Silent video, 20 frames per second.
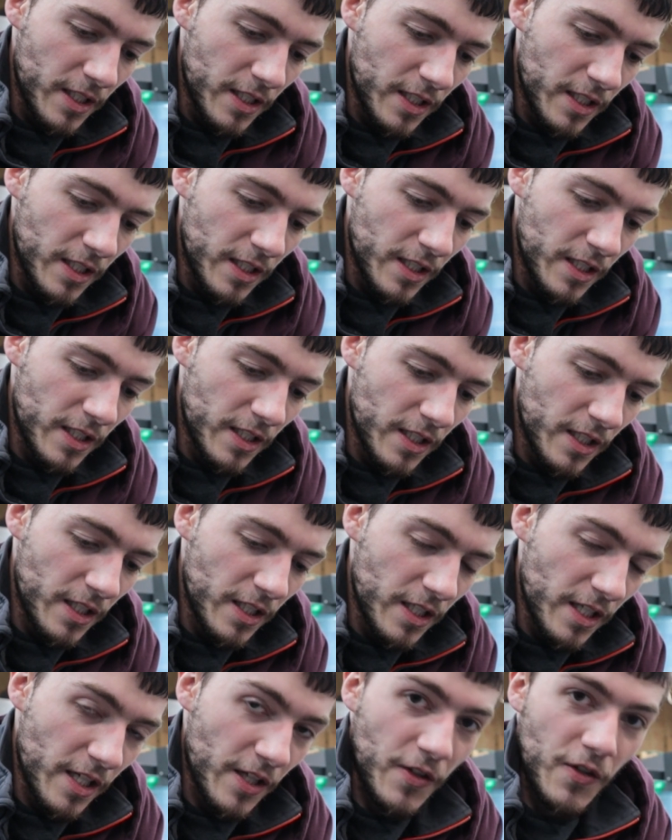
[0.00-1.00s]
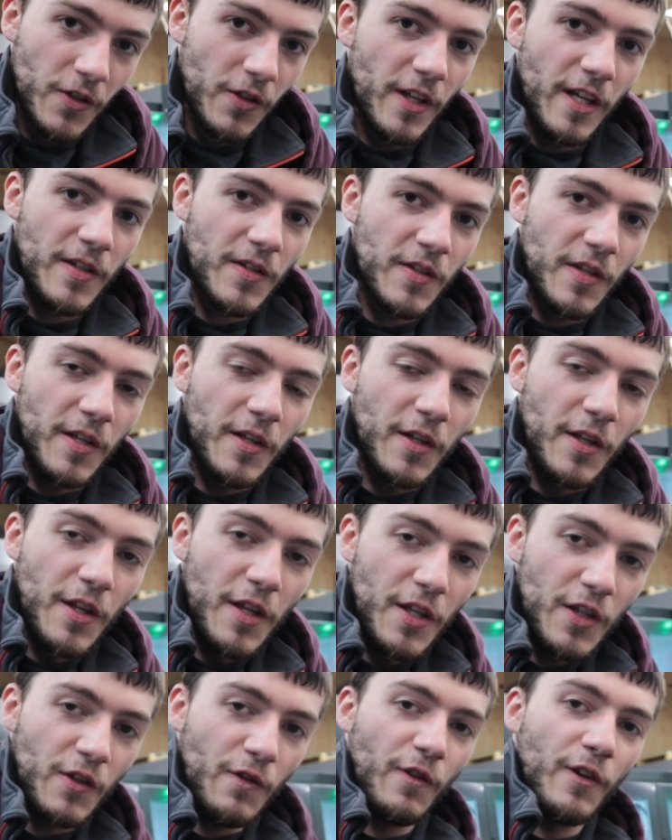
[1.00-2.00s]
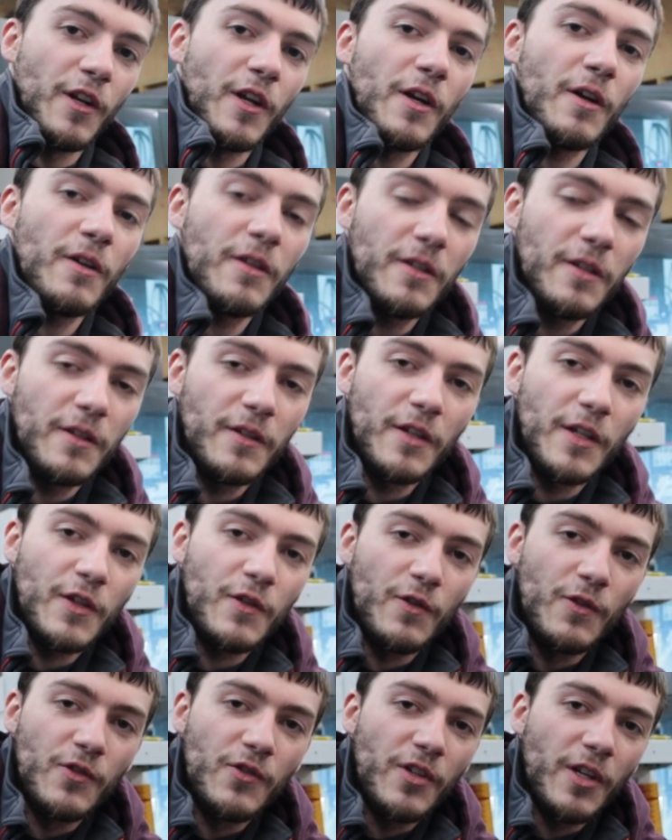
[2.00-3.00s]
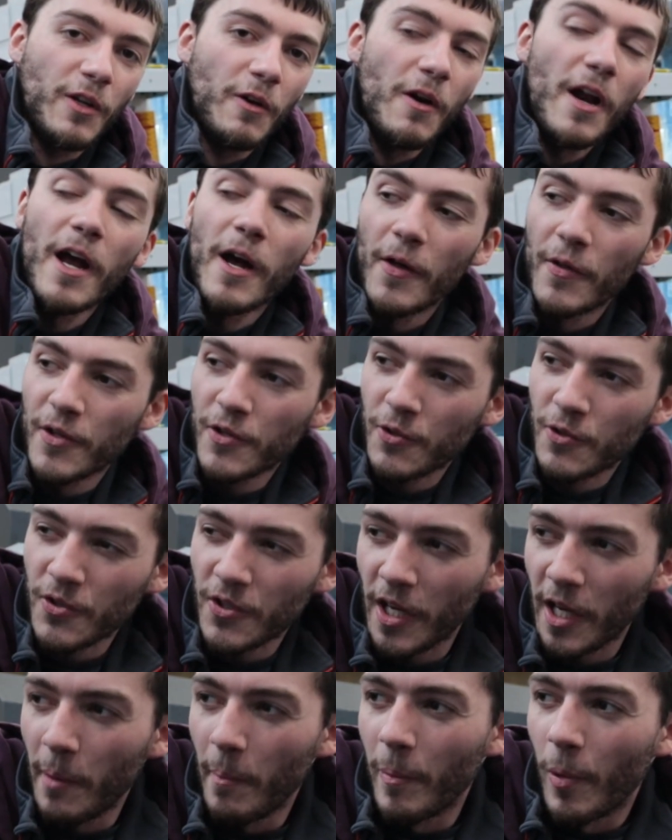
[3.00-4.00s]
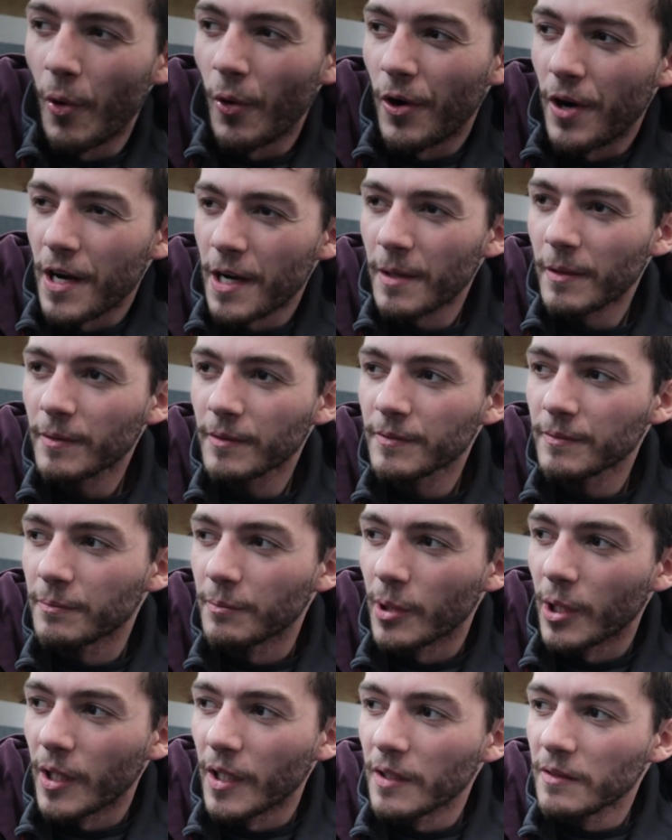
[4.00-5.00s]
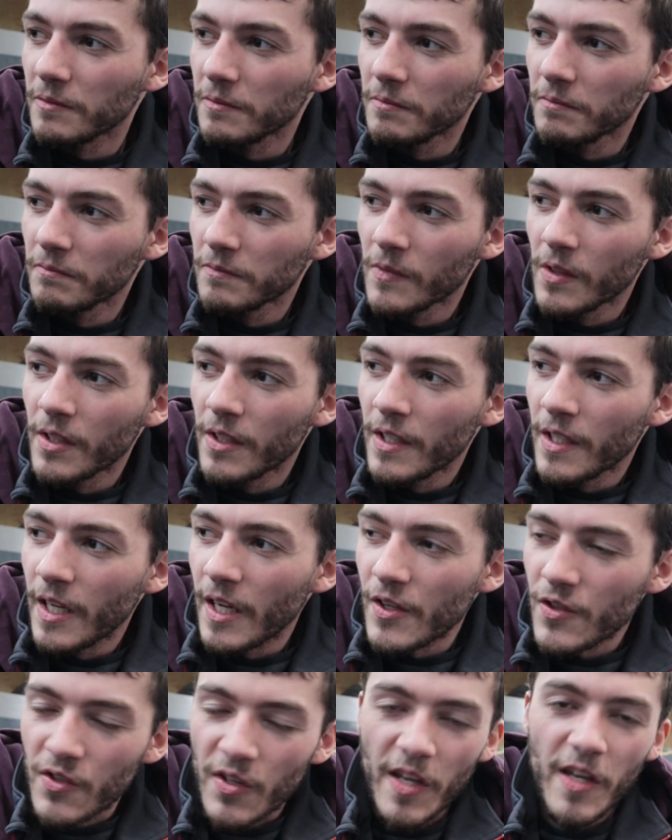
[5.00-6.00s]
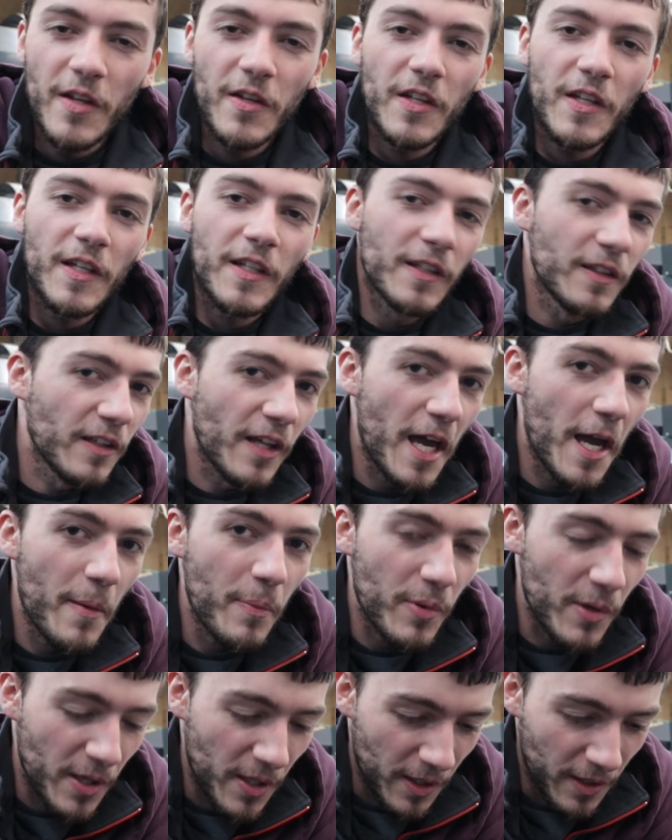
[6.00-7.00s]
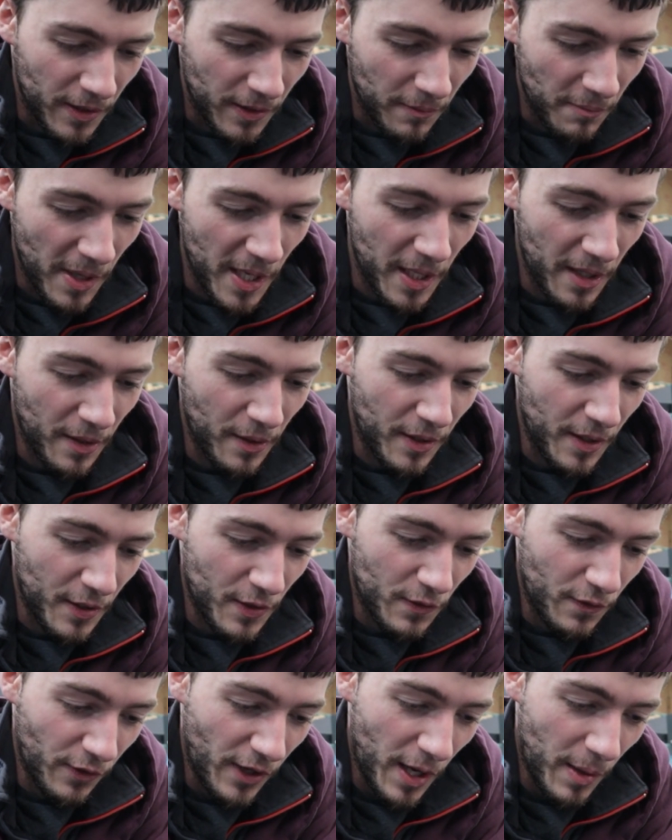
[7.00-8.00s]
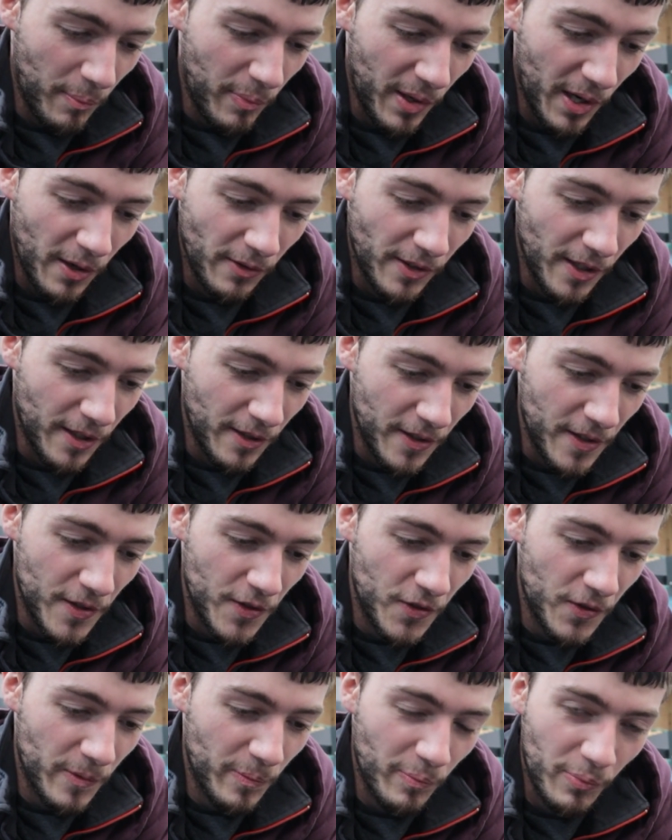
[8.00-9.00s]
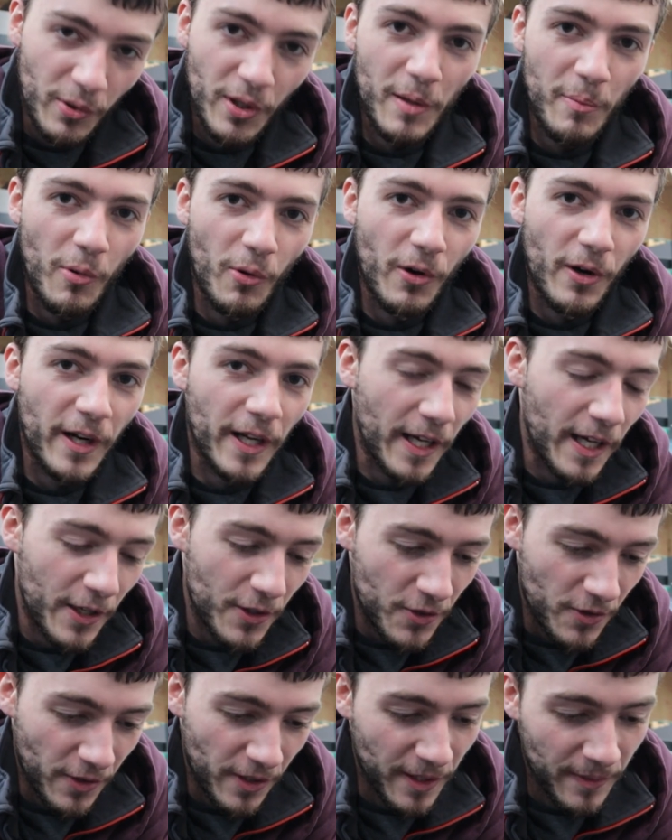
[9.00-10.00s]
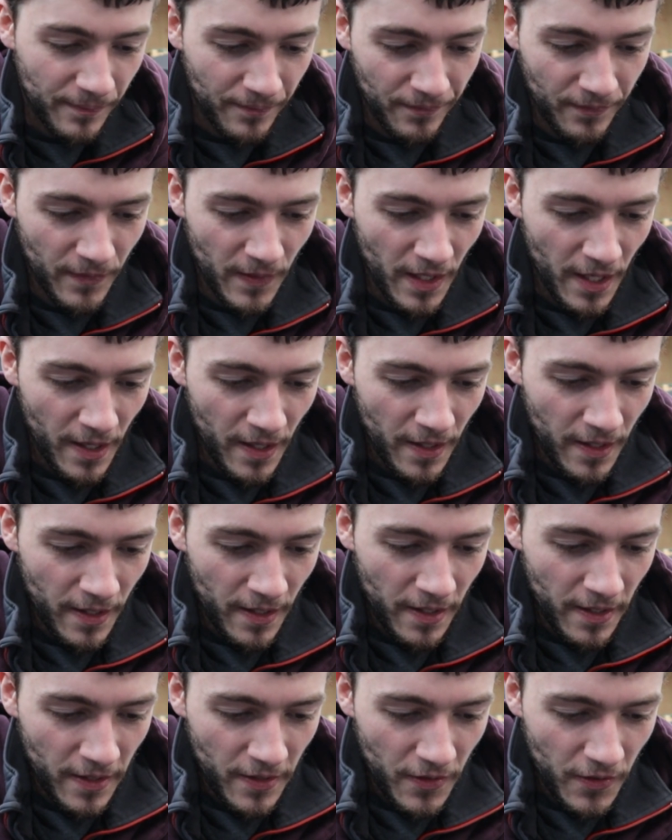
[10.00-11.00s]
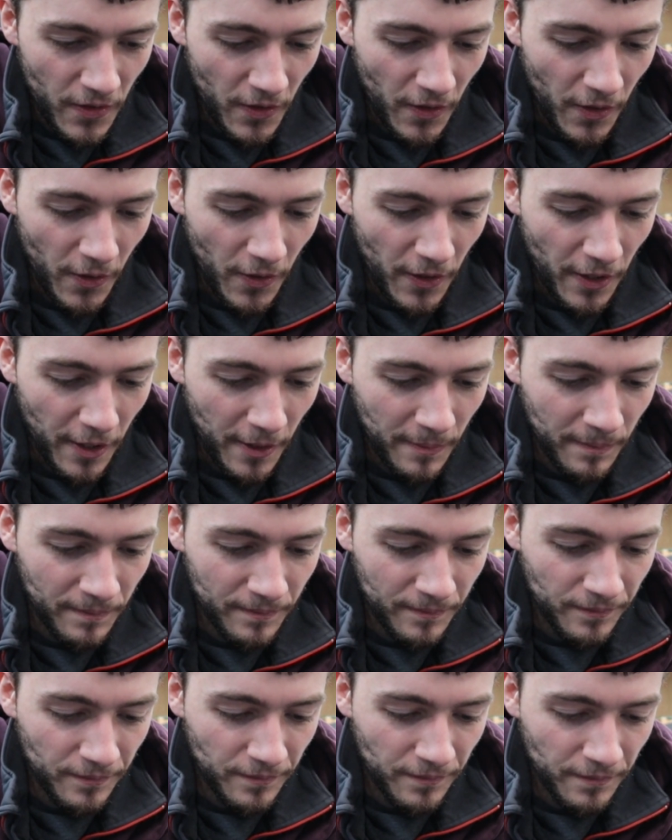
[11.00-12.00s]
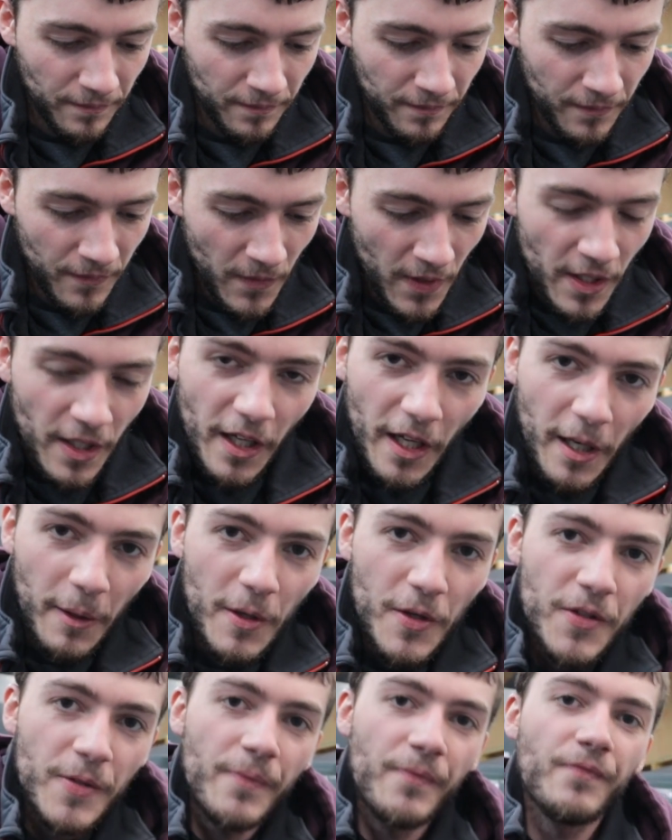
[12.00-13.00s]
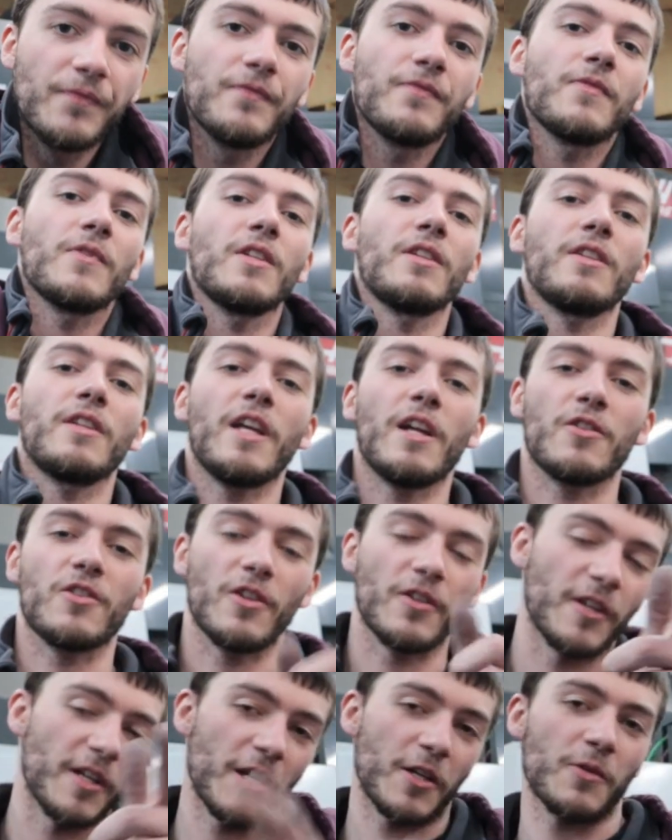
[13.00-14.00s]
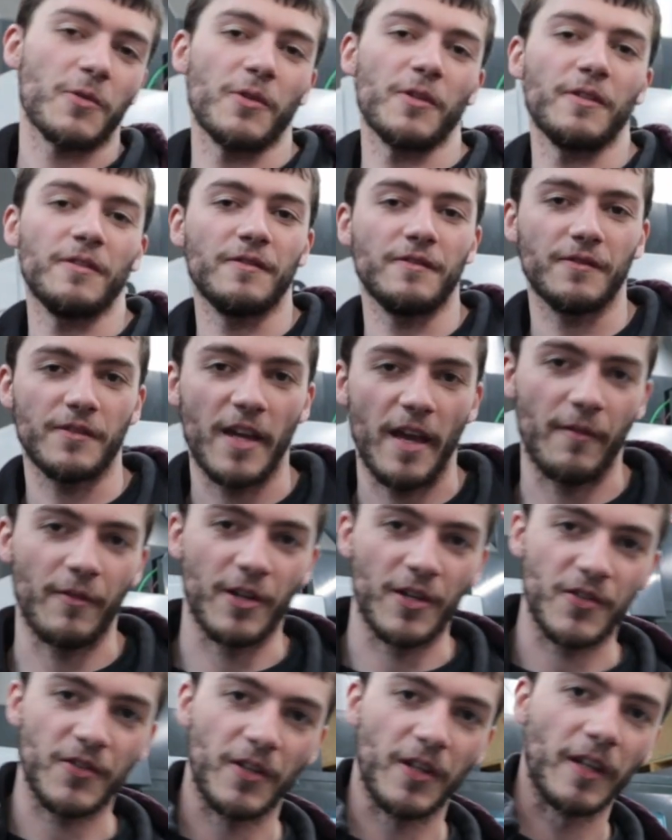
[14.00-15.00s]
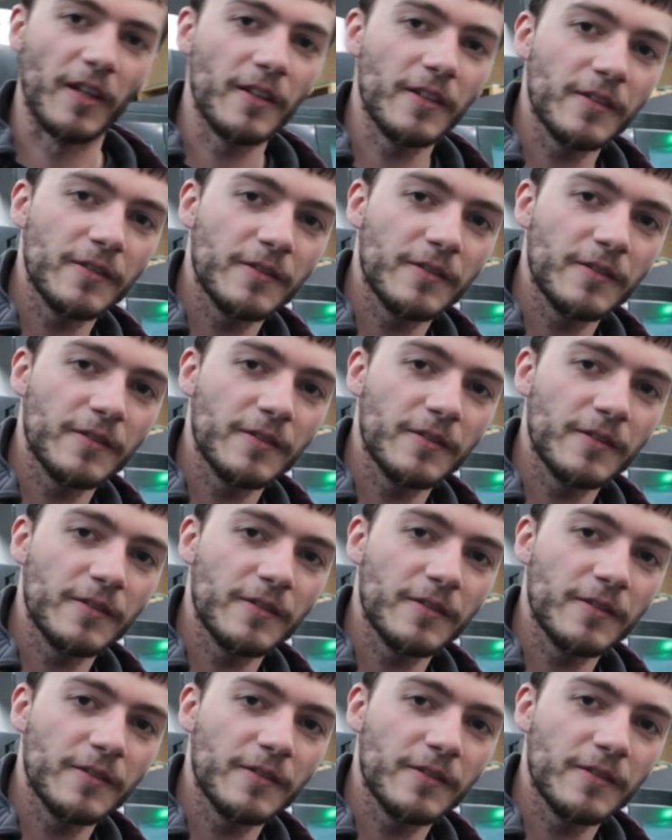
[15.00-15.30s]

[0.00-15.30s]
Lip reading: And yeah, so that's the end of this video. Thanks for sticking around. This one's kind of boring, but sanding and lapping and making things flat and parallel is pretty boring actually. So yeah. Anyways, catch you on the next one. Have a nice night.